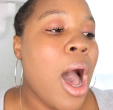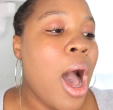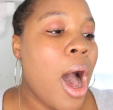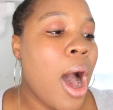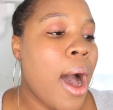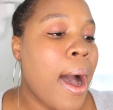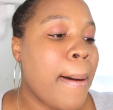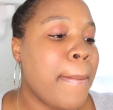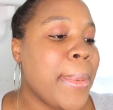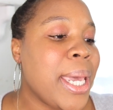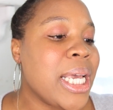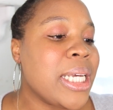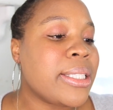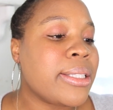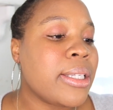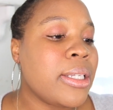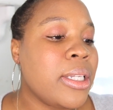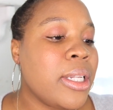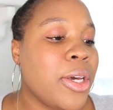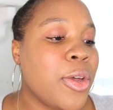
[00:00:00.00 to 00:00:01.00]

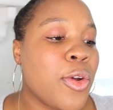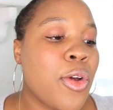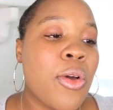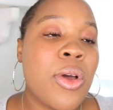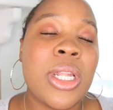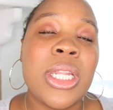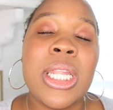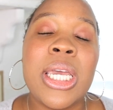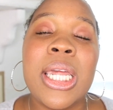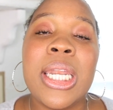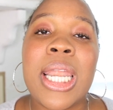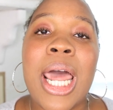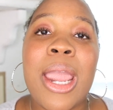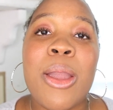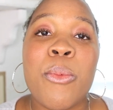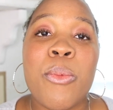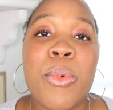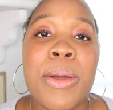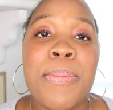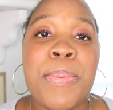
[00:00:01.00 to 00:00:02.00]
It's literally
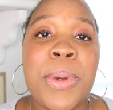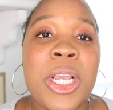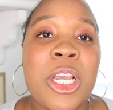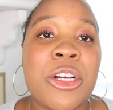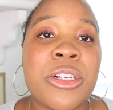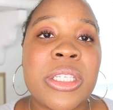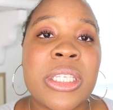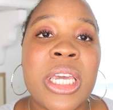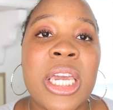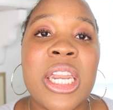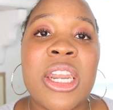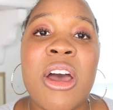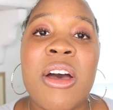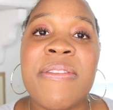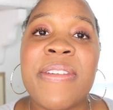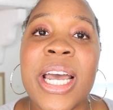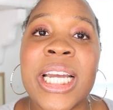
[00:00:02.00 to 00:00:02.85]
like ripping your skin off.